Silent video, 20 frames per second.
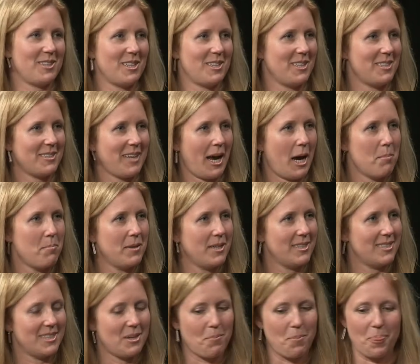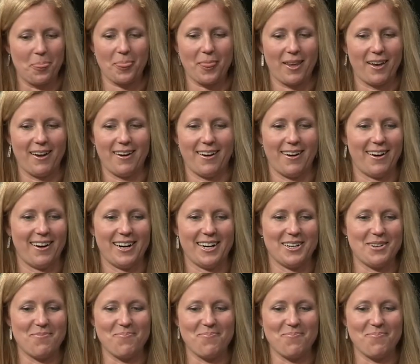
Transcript: that, this happened. And um,